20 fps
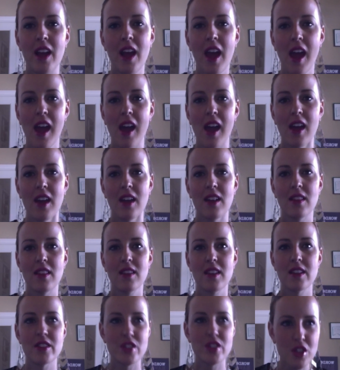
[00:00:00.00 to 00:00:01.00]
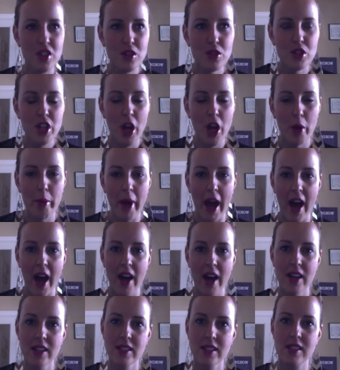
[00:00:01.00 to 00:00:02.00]
and this too shall
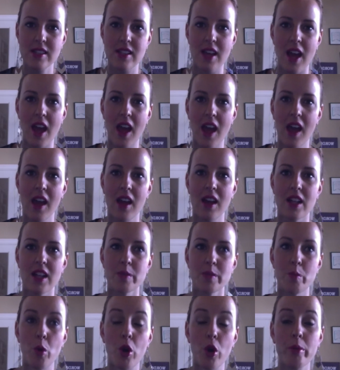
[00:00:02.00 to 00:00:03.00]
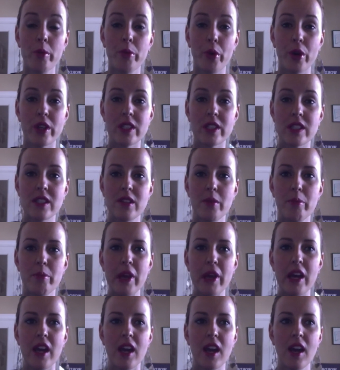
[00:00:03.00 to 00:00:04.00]
pass. And it's more important to
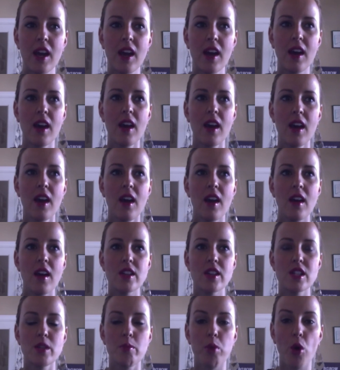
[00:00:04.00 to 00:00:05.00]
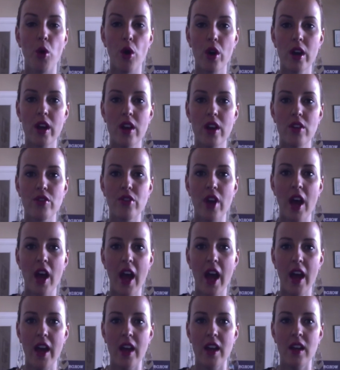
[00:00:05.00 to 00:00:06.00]
be supportive
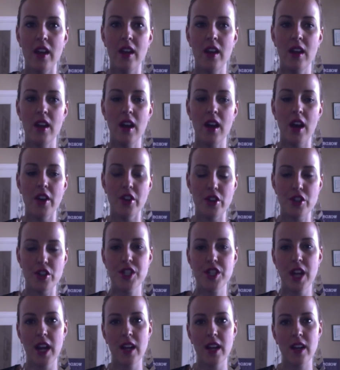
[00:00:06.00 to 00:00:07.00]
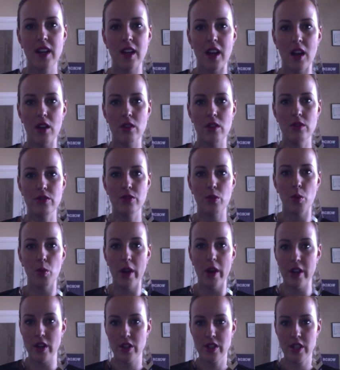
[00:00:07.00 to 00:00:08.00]
and understanding of
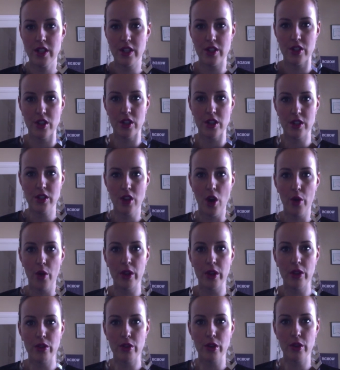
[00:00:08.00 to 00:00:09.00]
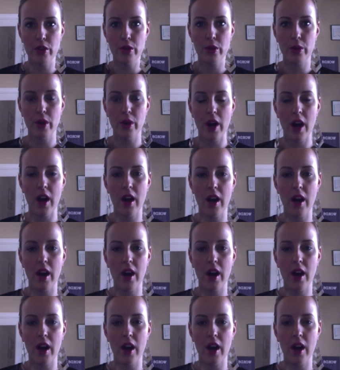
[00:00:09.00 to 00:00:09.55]
what your sister is going through,